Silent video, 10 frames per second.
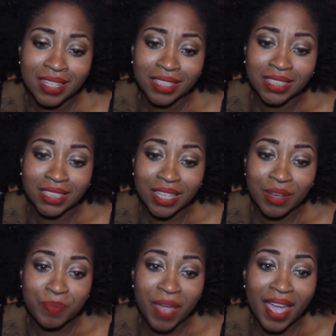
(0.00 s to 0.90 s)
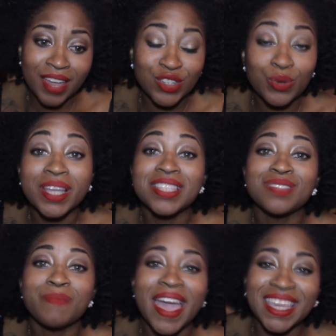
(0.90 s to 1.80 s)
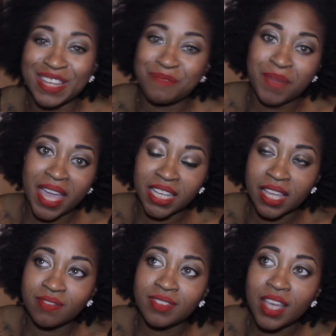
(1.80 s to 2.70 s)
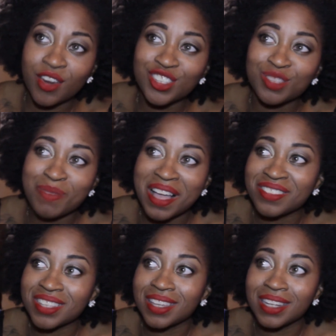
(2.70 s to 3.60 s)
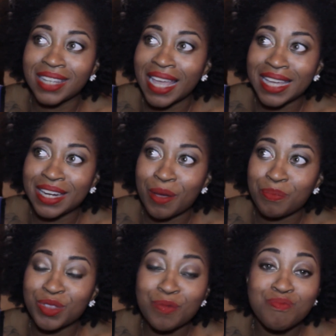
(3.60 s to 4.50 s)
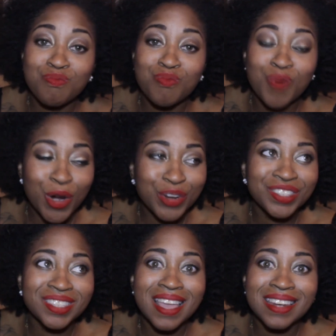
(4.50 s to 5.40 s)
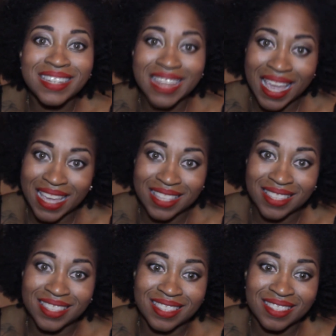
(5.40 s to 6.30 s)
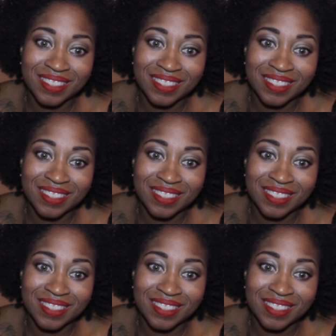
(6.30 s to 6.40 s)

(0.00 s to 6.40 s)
See, I had twins, Maggie and Betty, and their smiles could lighten up the worst days.